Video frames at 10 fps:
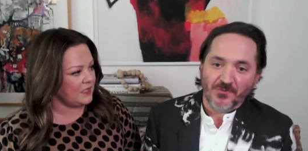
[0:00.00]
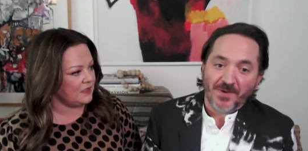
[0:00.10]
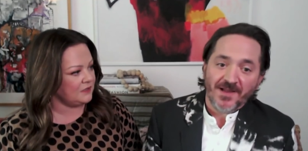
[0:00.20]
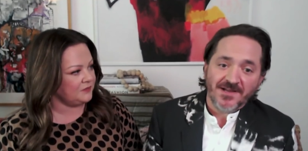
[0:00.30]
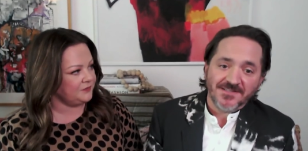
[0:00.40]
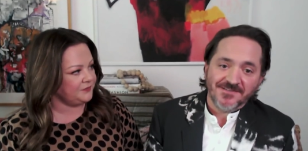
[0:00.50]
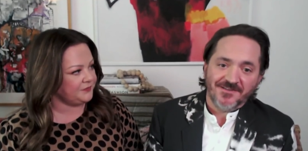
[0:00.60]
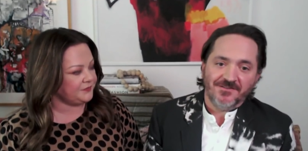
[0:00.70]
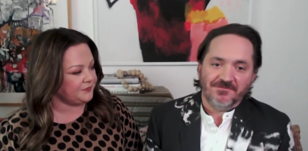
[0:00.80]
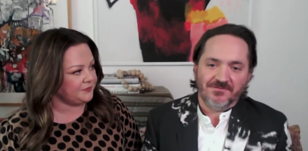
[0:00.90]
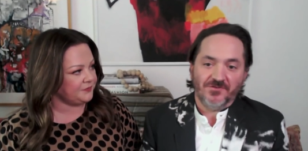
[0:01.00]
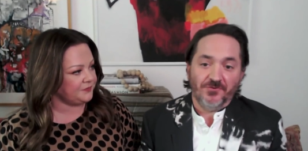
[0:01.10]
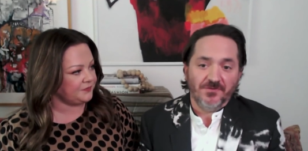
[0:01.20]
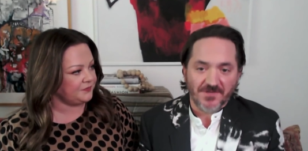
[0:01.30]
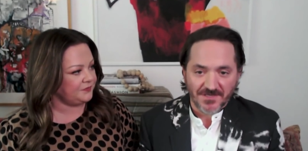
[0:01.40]
Speaker 1: by accident
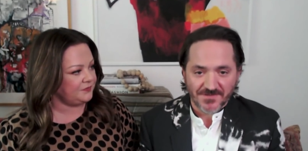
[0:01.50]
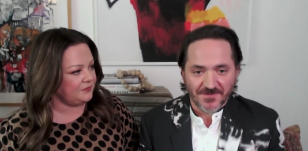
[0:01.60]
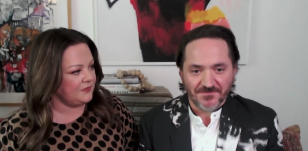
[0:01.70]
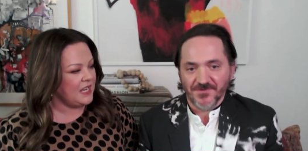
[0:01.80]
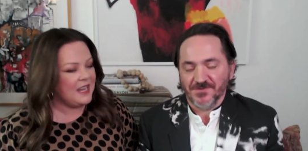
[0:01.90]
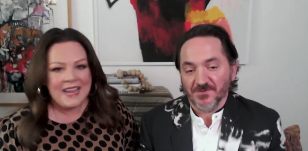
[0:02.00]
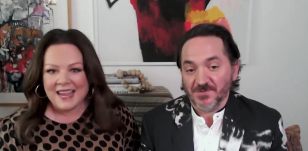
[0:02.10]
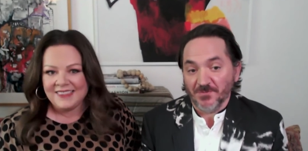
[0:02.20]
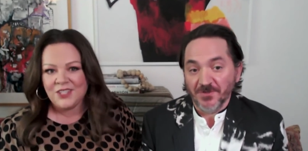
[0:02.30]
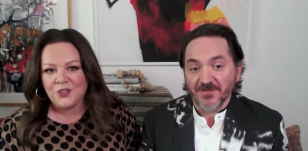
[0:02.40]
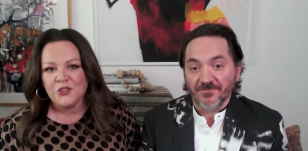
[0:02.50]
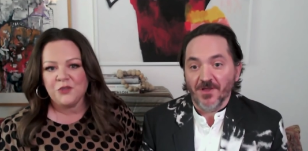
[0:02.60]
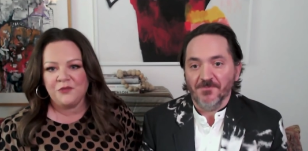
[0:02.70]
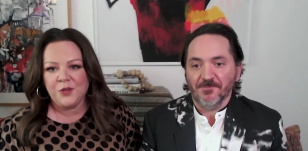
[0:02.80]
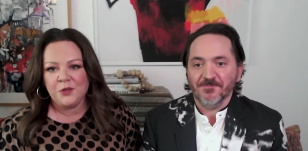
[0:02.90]
learn a lot of stuff too so it's and really then there's
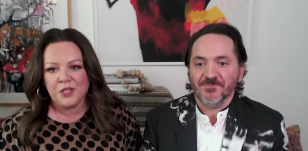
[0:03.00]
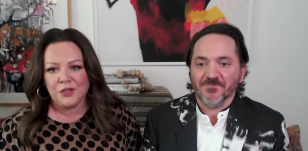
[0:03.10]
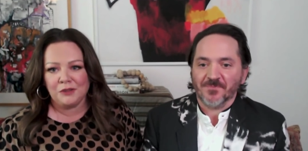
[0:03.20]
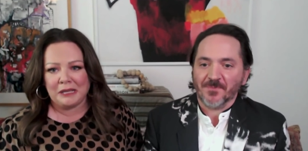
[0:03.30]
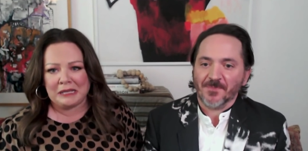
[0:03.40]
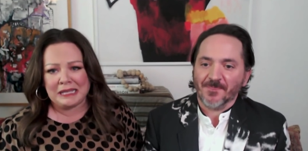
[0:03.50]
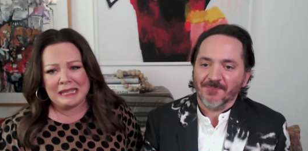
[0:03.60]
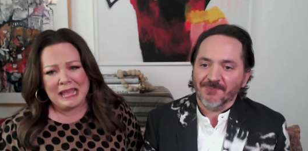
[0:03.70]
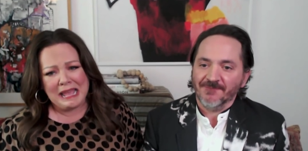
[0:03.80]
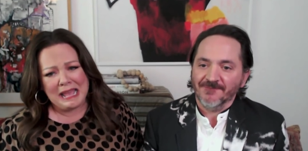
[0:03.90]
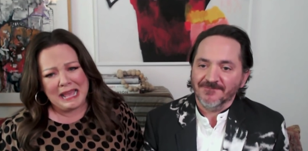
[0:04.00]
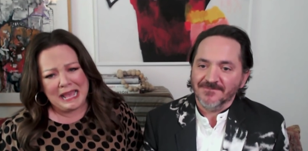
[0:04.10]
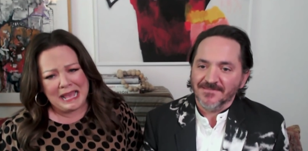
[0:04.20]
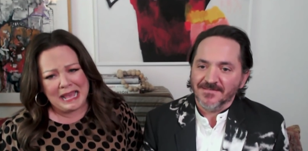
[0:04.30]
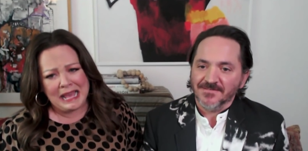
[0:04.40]
fun. a few that you're like
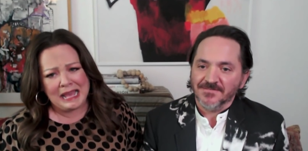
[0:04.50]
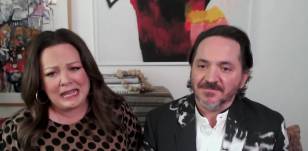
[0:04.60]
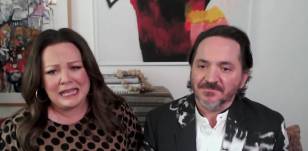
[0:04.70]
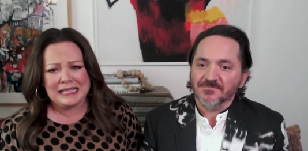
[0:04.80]
ah